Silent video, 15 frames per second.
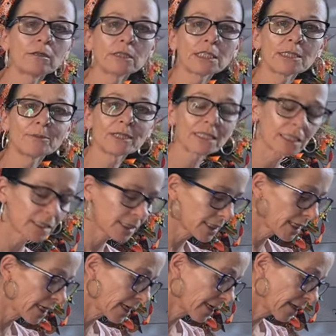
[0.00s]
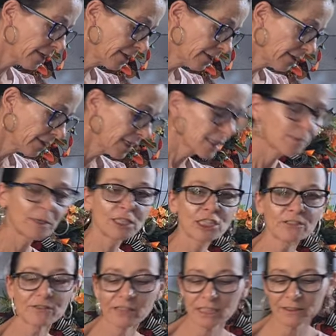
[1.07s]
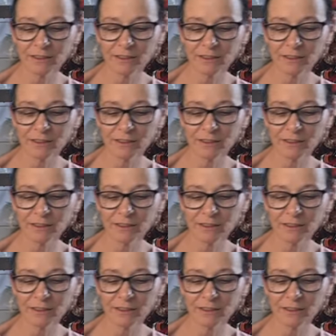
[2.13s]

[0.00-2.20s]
wanting me to sing, especially if I'd